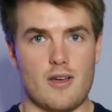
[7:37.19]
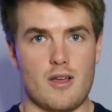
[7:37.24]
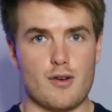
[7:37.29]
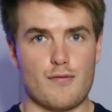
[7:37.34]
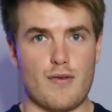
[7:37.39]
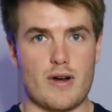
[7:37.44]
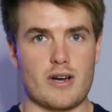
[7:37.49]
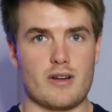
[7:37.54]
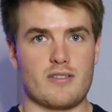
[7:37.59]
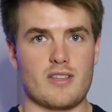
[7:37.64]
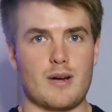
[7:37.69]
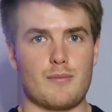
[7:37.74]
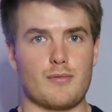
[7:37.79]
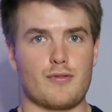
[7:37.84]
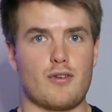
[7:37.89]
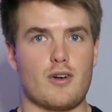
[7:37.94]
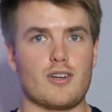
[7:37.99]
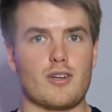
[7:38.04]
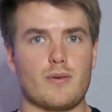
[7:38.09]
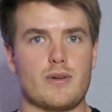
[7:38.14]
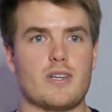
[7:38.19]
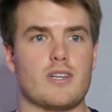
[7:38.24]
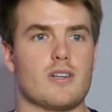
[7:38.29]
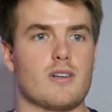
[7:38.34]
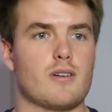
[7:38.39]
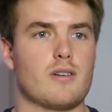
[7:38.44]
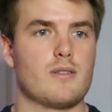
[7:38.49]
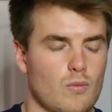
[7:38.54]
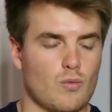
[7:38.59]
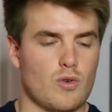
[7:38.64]
the other fragrance that I'm referring to
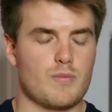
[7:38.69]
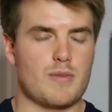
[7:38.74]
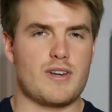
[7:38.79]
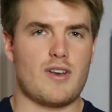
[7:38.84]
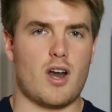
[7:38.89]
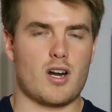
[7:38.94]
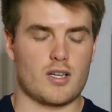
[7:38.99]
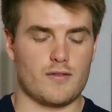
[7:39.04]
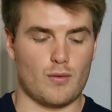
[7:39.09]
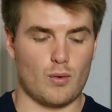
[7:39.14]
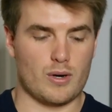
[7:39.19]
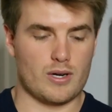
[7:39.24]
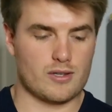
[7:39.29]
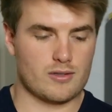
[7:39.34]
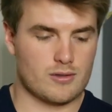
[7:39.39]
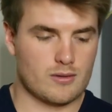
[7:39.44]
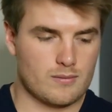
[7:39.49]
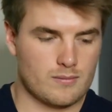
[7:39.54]
here would be Nautica Voyage,